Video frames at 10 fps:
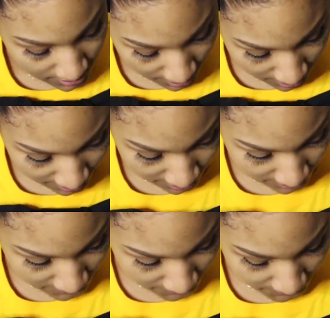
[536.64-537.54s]

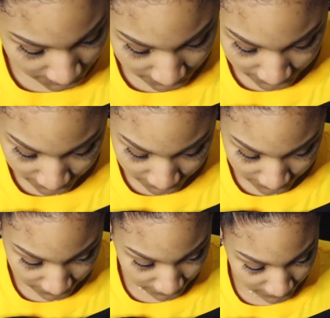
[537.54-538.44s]
Um,
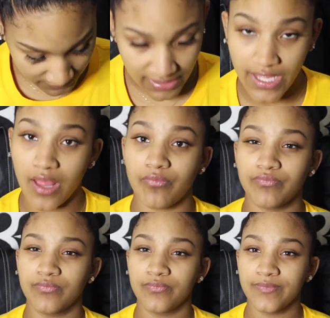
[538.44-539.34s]
yeah,
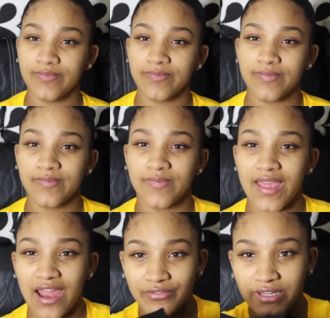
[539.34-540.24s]

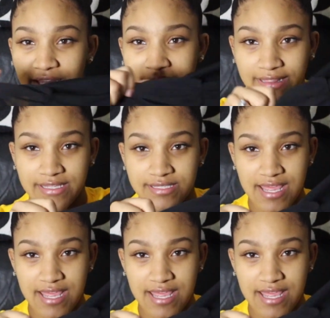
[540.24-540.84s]
I really like this